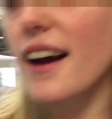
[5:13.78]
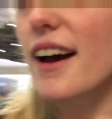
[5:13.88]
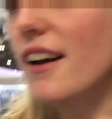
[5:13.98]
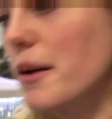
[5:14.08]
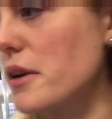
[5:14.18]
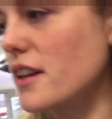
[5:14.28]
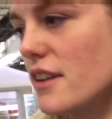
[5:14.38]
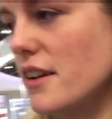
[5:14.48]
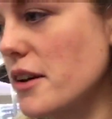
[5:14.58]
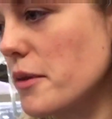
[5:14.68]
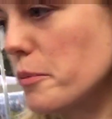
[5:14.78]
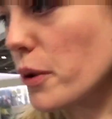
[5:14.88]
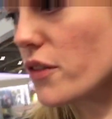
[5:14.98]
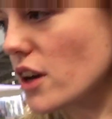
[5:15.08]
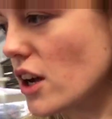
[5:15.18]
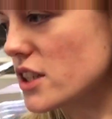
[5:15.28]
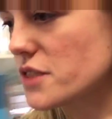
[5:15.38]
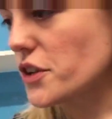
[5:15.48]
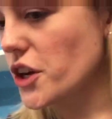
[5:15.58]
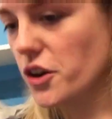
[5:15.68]
and I'm going to put the
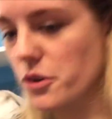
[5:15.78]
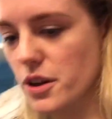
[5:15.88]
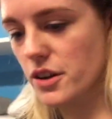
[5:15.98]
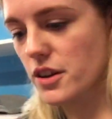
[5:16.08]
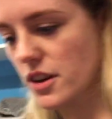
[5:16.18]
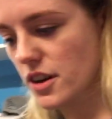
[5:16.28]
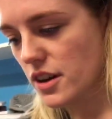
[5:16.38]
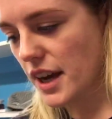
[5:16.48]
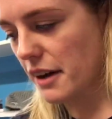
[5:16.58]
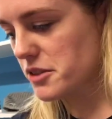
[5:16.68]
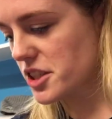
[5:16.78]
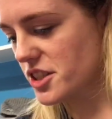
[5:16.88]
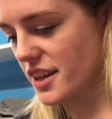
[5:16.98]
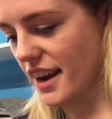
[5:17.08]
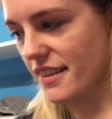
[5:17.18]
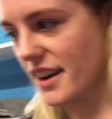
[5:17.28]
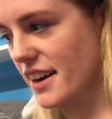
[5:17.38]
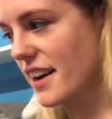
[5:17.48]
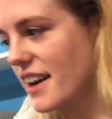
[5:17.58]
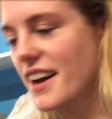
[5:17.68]
last few counters together,
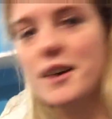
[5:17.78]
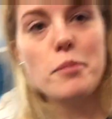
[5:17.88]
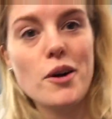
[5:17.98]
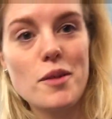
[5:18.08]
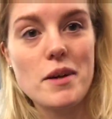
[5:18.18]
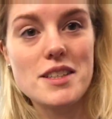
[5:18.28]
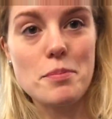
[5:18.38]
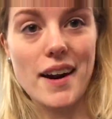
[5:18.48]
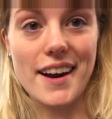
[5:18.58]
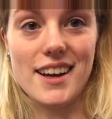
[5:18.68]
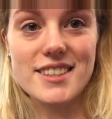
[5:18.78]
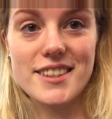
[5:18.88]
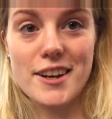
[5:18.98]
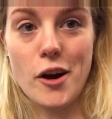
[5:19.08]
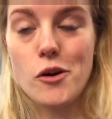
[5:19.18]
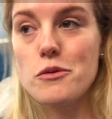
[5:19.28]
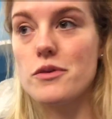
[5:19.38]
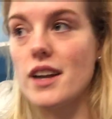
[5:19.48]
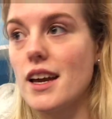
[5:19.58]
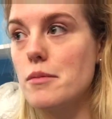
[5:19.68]
put them into place, and then
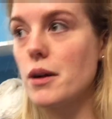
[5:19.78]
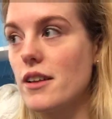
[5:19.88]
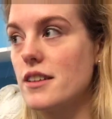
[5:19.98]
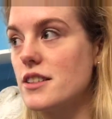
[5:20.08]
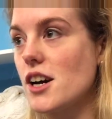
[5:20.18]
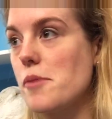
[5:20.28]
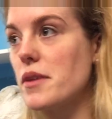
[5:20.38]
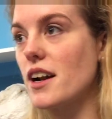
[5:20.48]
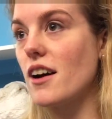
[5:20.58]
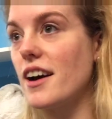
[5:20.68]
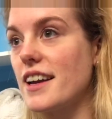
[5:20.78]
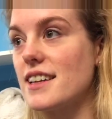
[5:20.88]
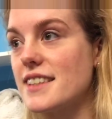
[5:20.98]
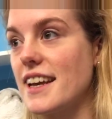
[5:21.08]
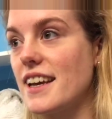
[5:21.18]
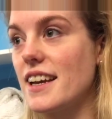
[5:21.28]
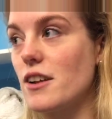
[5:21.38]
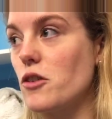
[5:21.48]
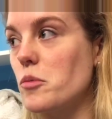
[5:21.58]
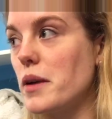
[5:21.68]
hopefully by the time the client gets here
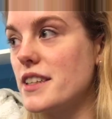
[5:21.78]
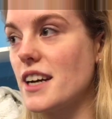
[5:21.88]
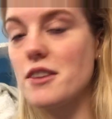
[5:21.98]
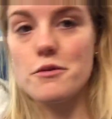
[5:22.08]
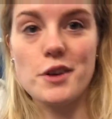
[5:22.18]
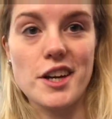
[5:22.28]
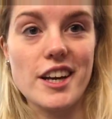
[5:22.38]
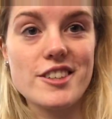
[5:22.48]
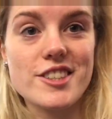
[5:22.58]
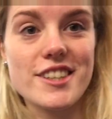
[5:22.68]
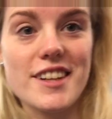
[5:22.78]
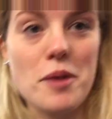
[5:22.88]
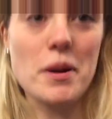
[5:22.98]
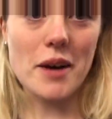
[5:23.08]
it'll all be done and finished, and they'll be